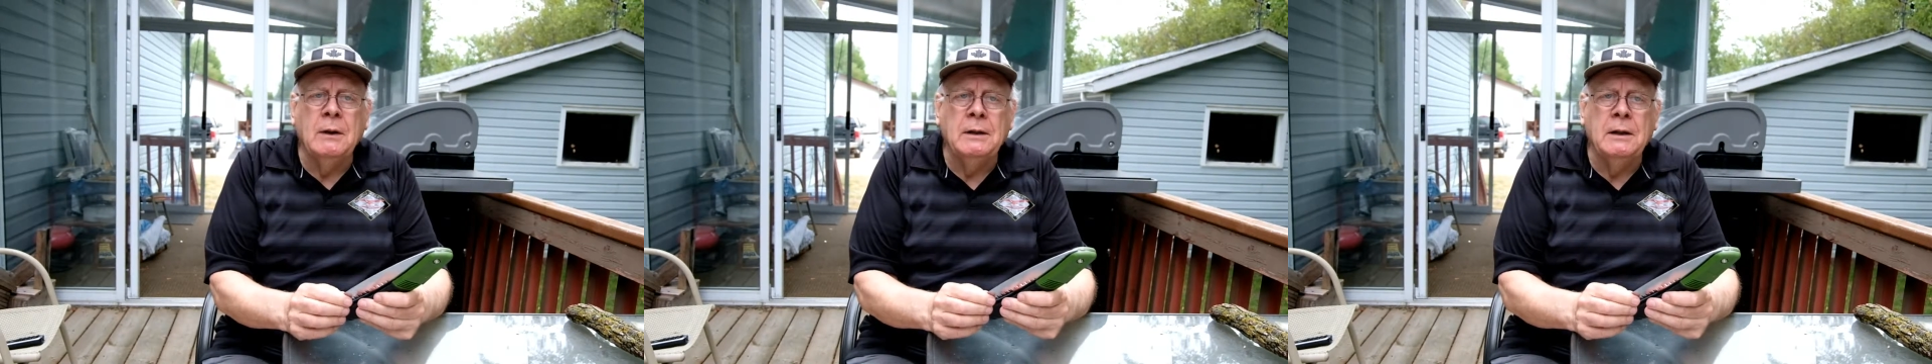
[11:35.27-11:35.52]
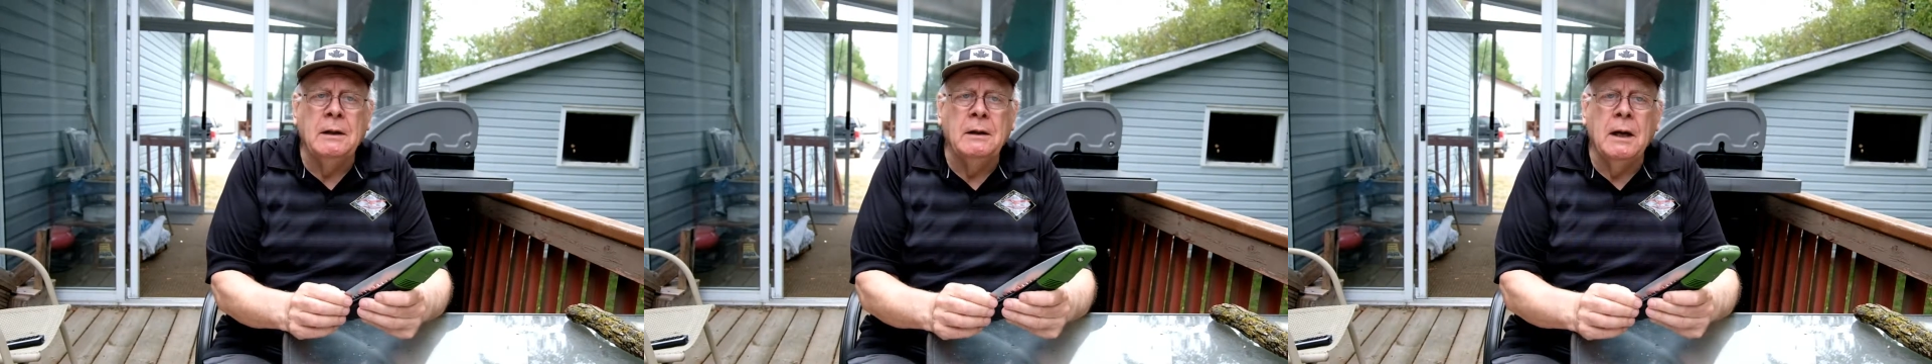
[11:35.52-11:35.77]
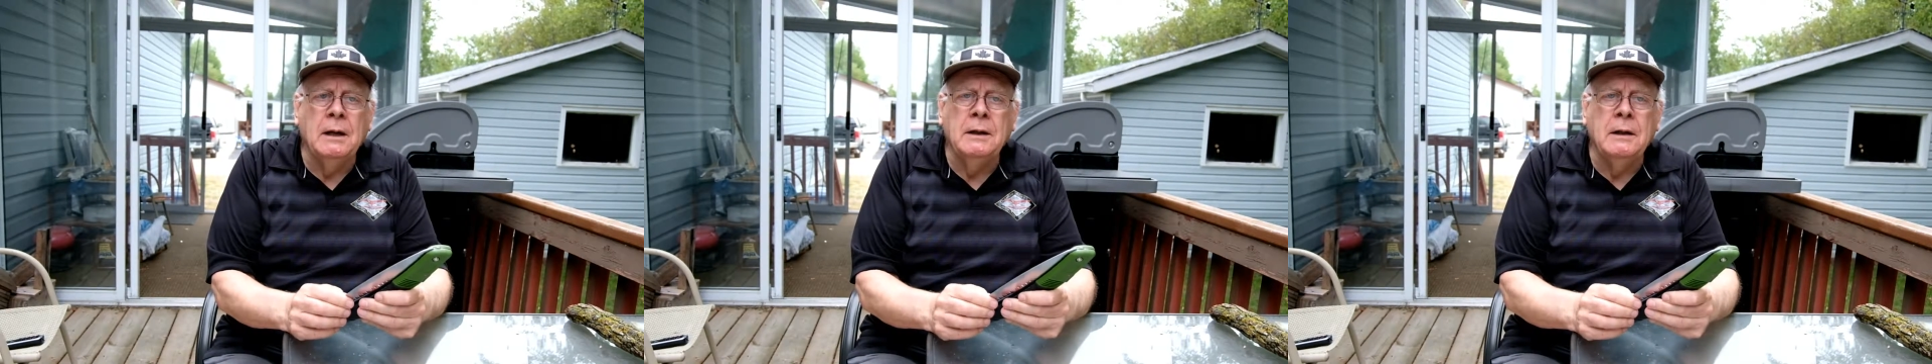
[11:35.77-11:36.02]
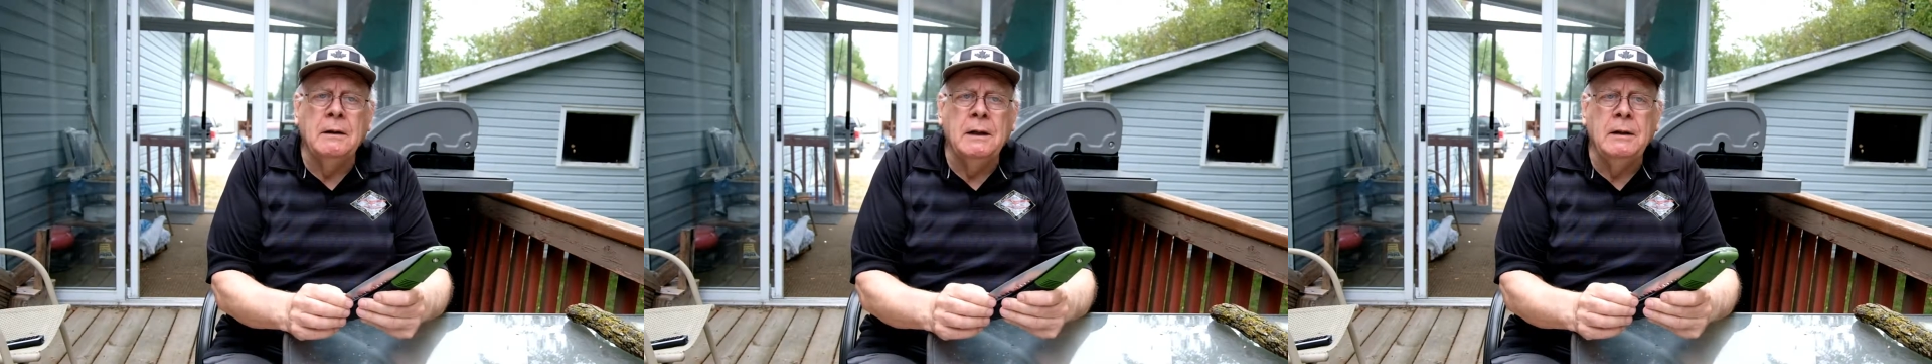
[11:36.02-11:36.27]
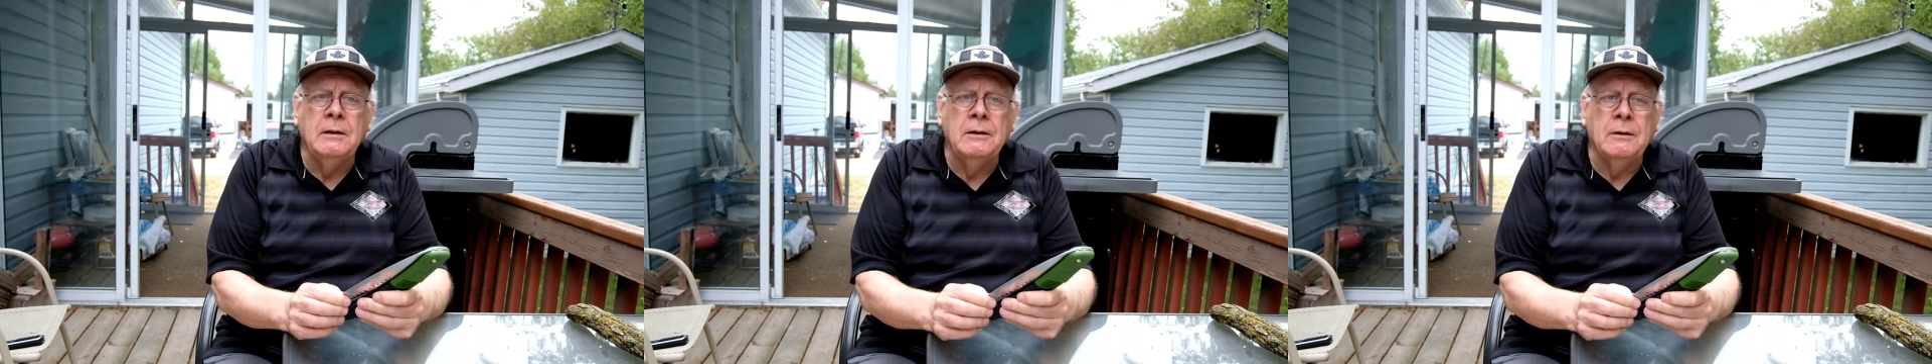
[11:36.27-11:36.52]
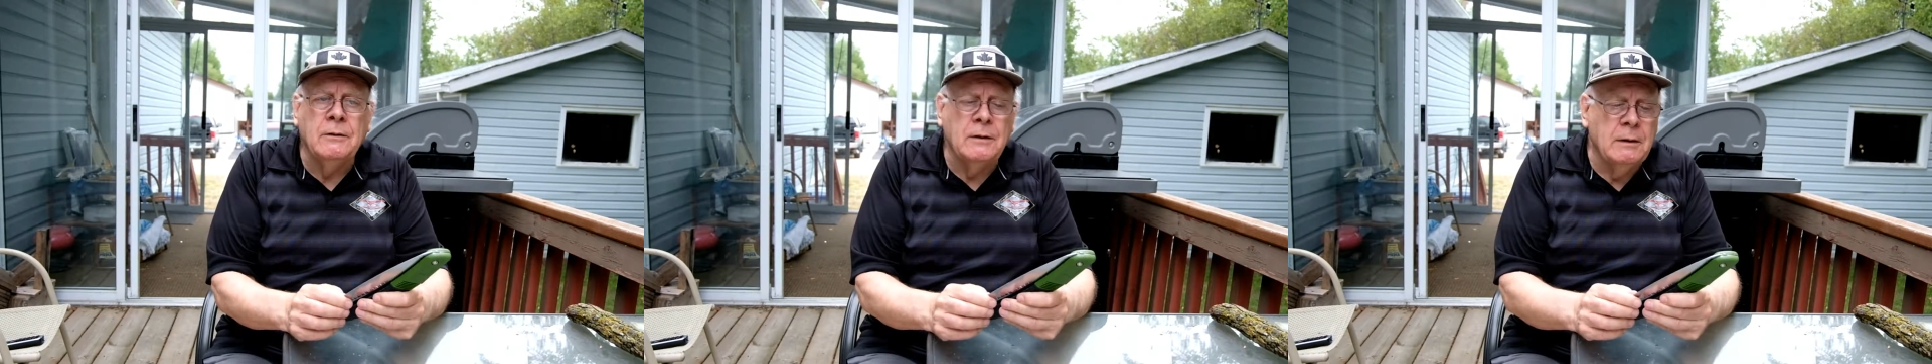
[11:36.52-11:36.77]
I didn't need to
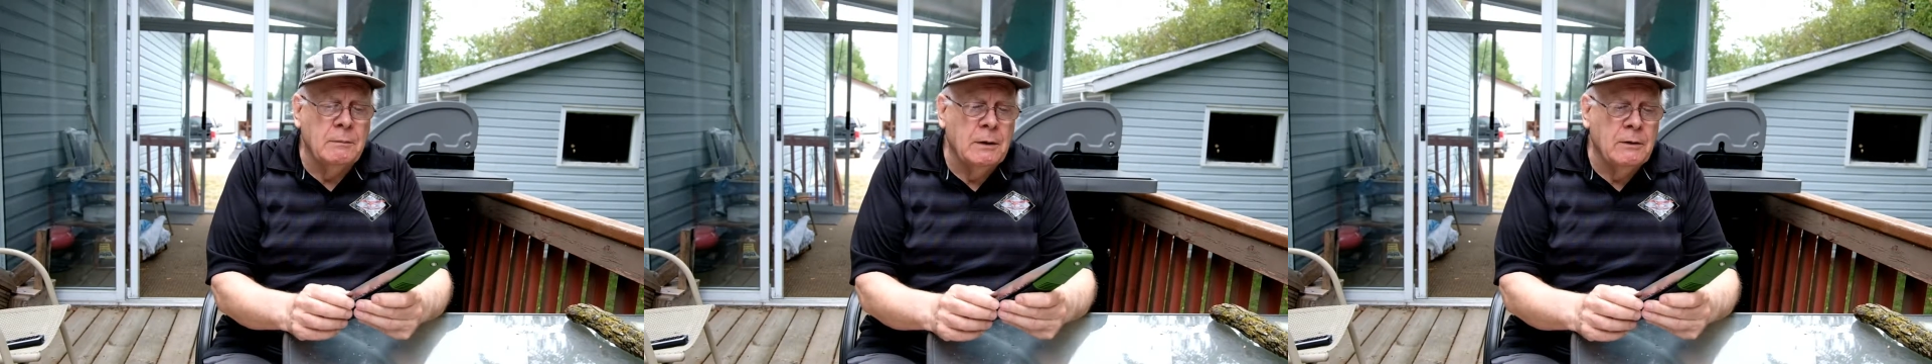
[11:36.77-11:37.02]
use it,